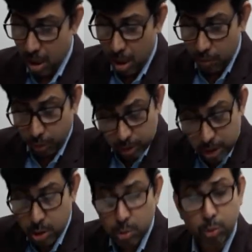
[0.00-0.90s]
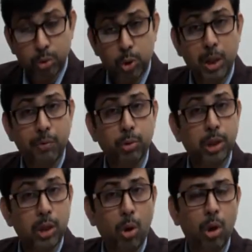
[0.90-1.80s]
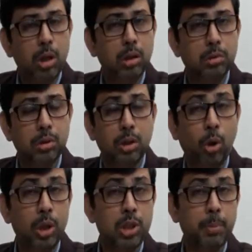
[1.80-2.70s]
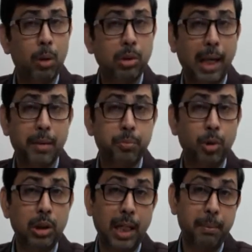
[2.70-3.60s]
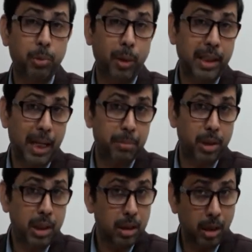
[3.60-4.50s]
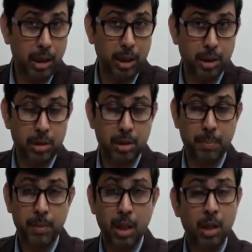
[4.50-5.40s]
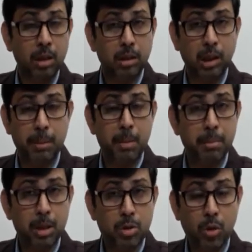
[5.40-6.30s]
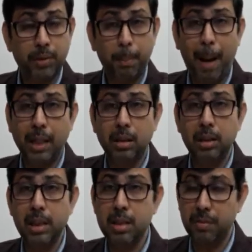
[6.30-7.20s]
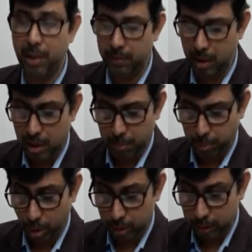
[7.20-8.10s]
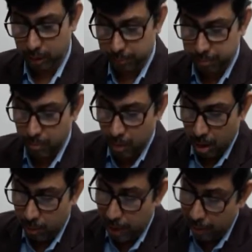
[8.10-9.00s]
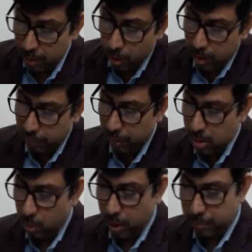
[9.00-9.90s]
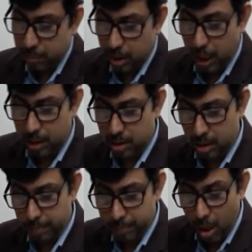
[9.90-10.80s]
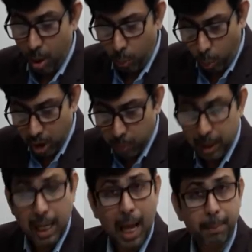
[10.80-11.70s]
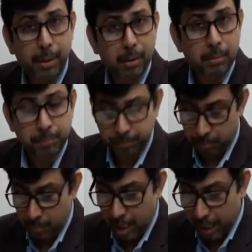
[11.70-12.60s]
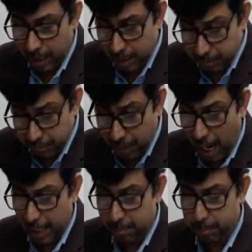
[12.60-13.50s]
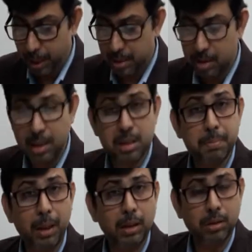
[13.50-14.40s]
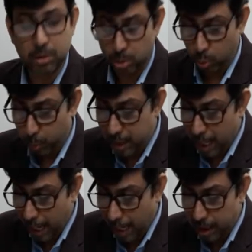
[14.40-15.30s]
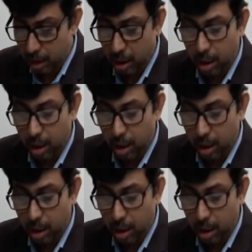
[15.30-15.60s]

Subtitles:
For this too, you will have to recall the knowledge about type 1, type 2 and type 3 conditions. The remembrance of the pattern is very, very important. Well, have a look at the first one, the answer. What will happen if I press this button? So we had